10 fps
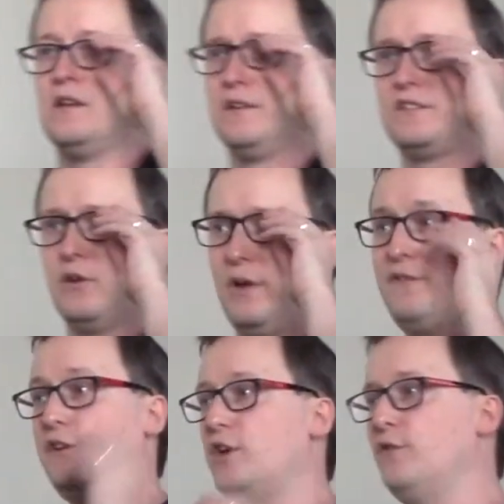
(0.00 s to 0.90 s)
So if
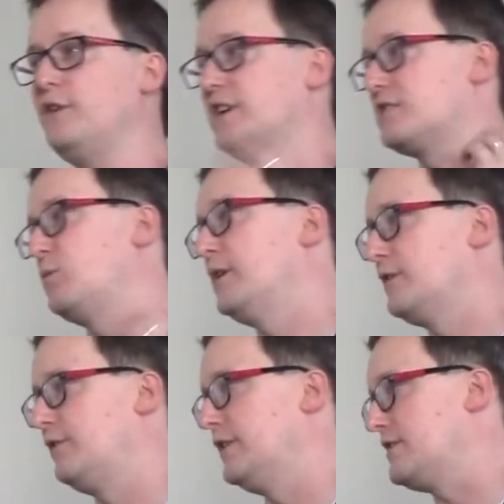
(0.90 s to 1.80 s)
ANOVA is
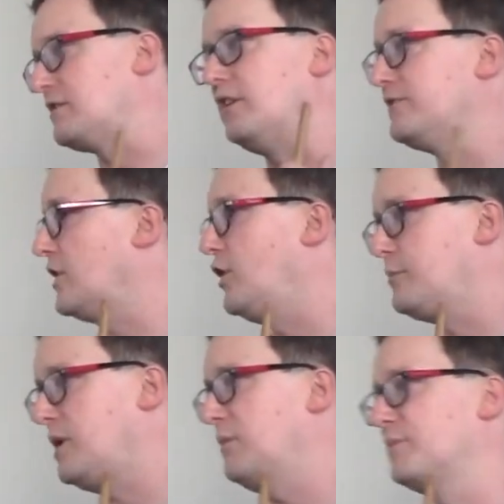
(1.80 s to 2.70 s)
wonderful and solves all
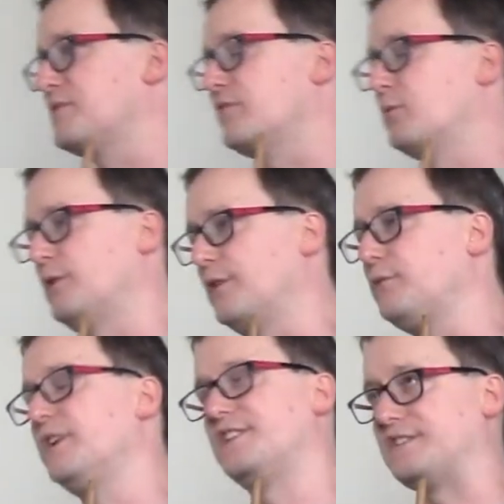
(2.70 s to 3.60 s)
the problems of the
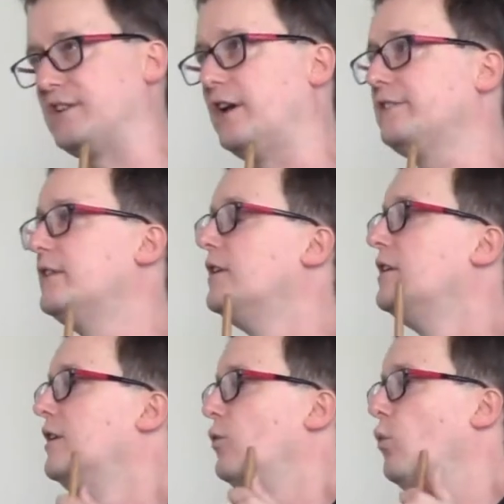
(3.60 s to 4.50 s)
world, it does not,
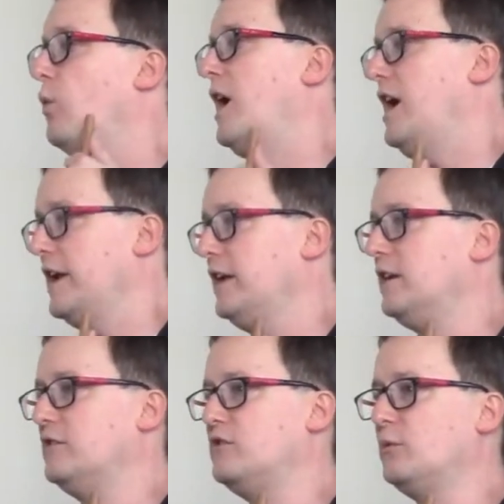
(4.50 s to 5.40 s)

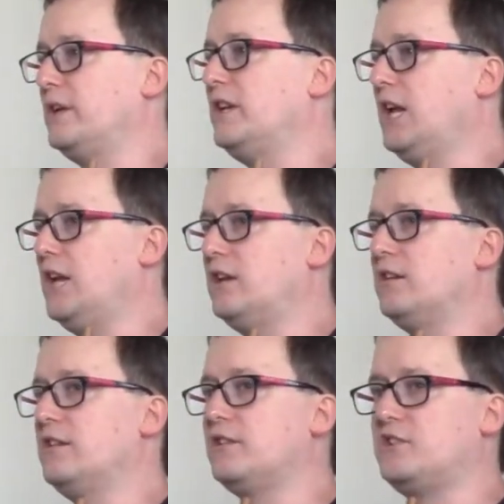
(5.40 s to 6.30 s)
why do we
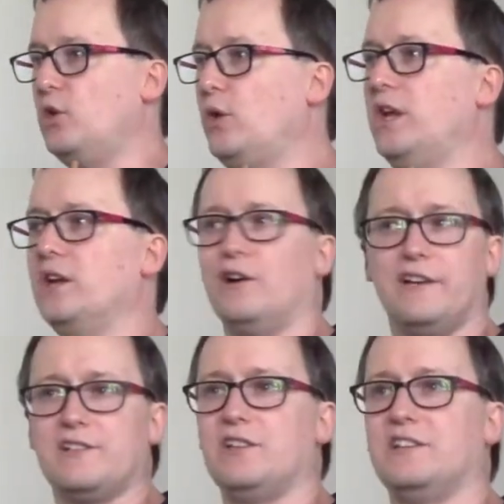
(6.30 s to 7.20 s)
need the Tukey
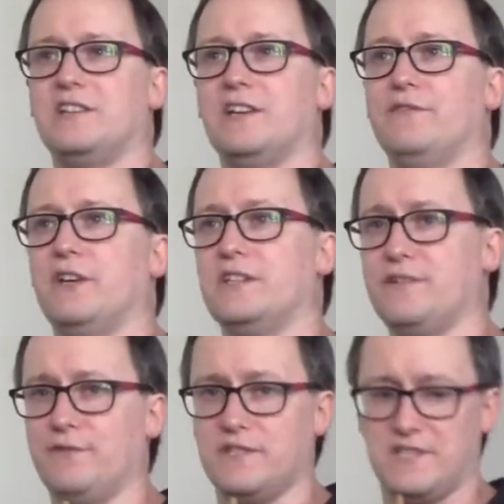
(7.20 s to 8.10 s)
honestly significant
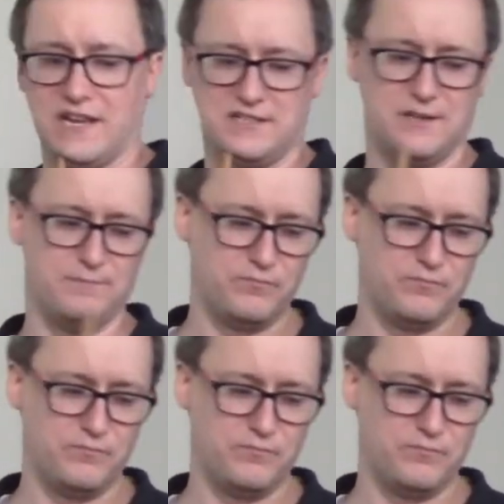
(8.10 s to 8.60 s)
difference test?